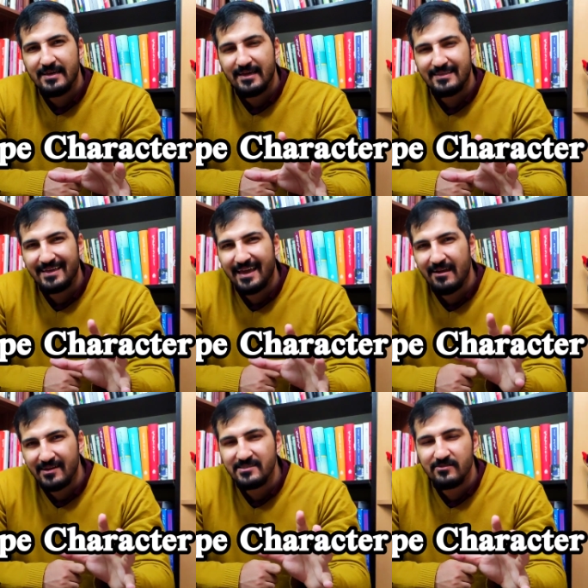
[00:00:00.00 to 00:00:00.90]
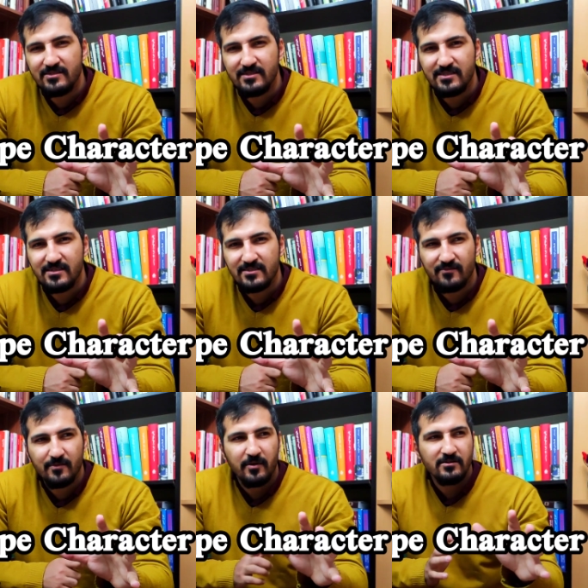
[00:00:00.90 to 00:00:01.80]
the characteristics
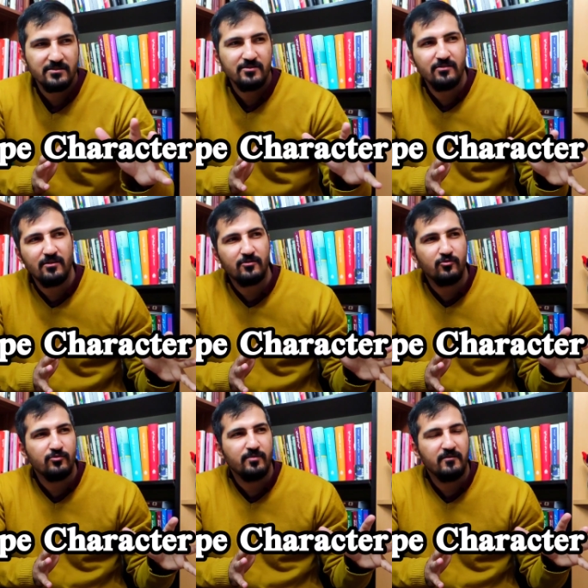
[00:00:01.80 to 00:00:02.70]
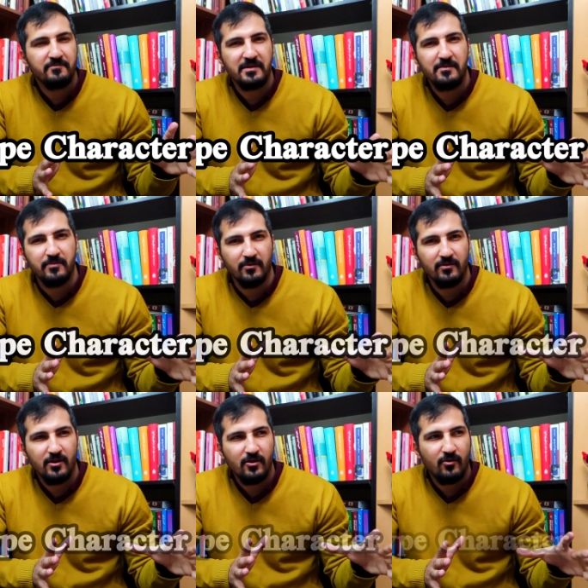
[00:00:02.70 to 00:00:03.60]
of a particular group of
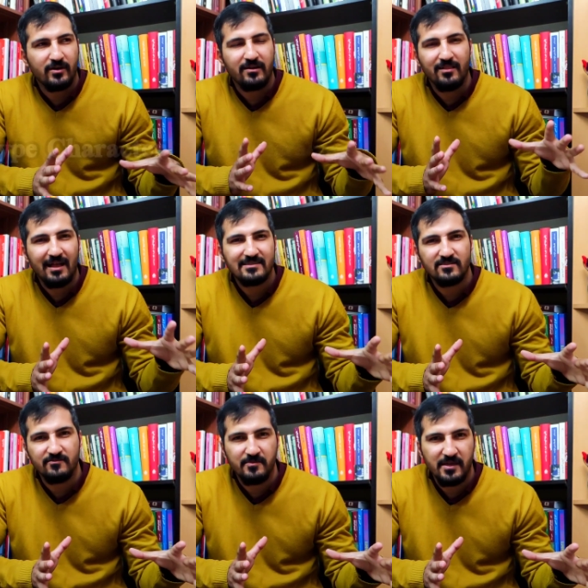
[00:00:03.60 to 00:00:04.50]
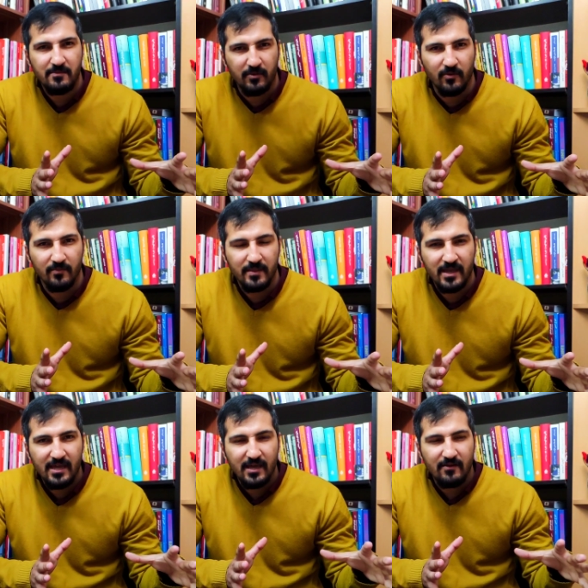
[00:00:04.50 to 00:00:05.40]
people or class of people.
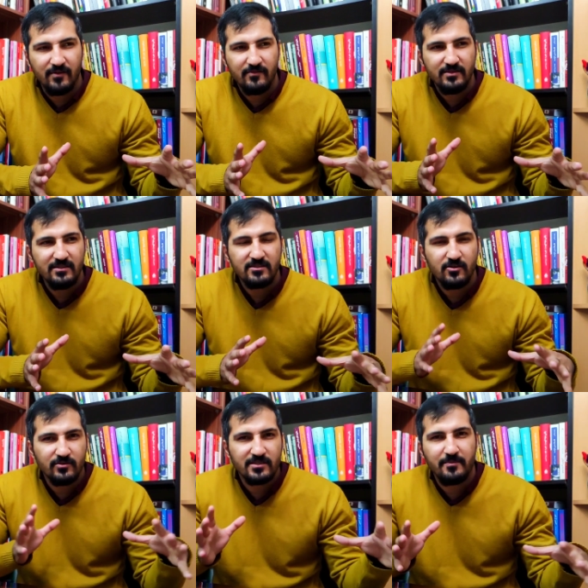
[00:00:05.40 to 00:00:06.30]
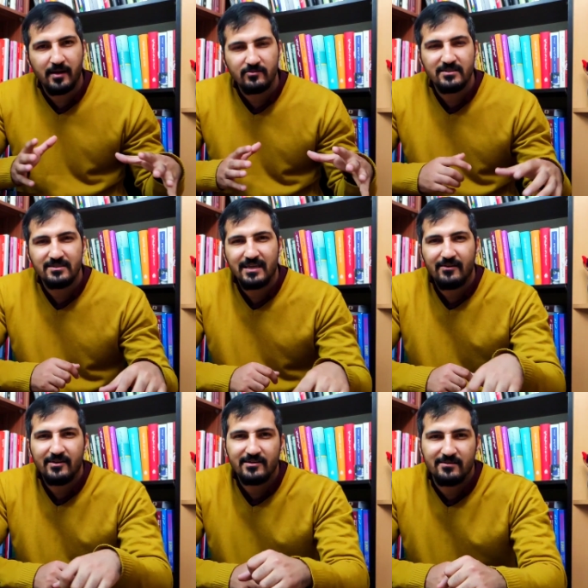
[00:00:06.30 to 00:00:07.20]
When we discuss about these
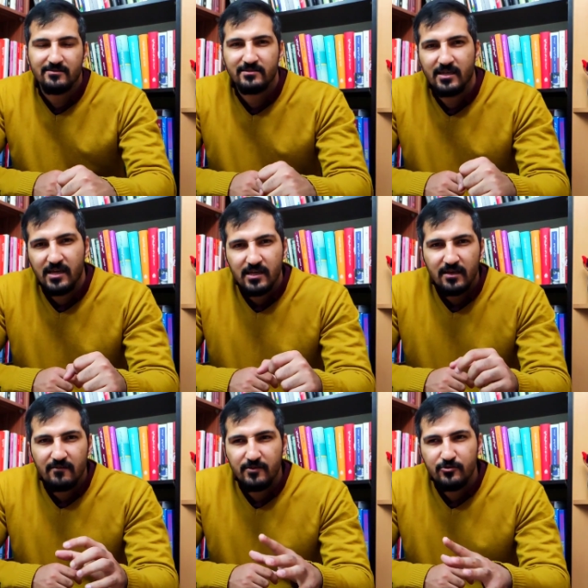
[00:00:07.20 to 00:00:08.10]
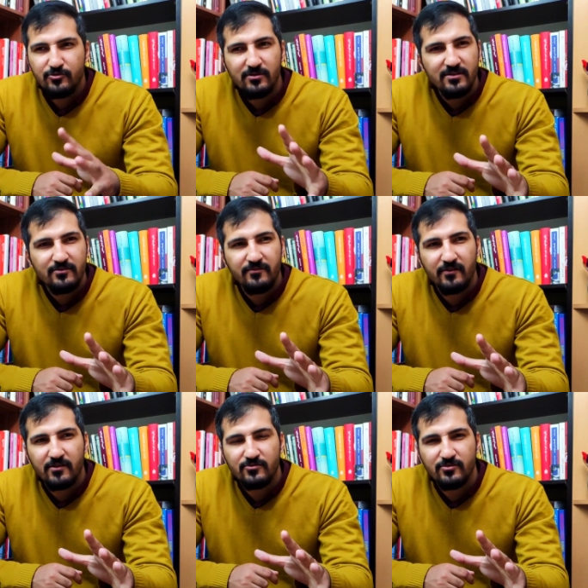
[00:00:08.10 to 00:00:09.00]
characters, we usually
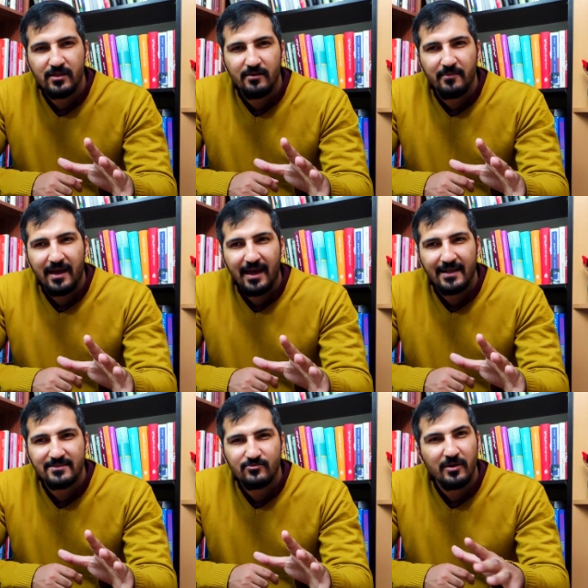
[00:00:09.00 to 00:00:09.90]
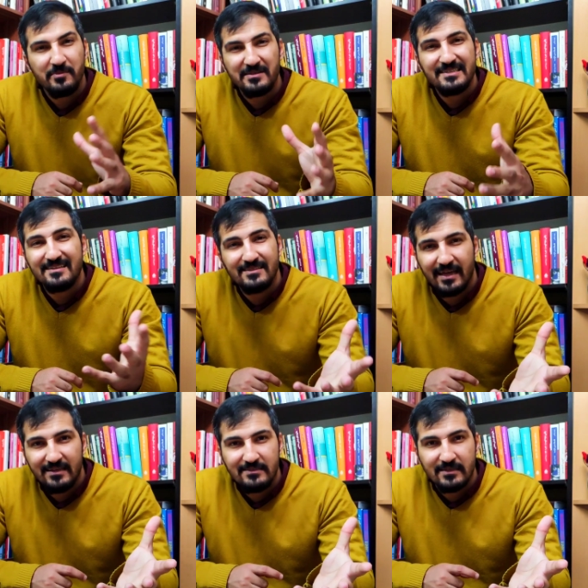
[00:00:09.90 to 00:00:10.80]
refer to them as
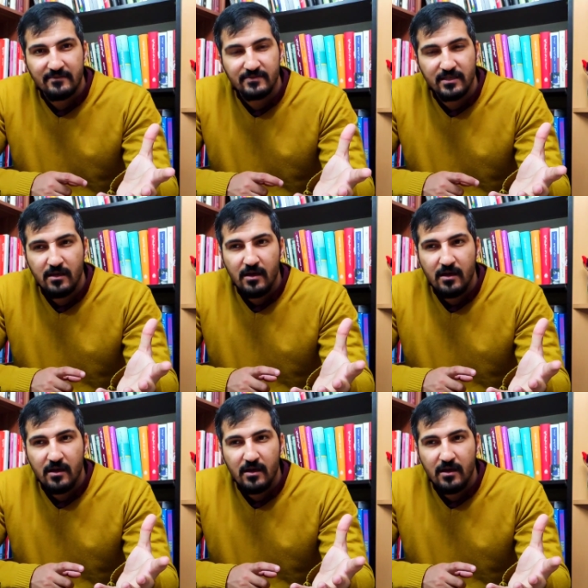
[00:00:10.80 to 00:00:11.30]
representatives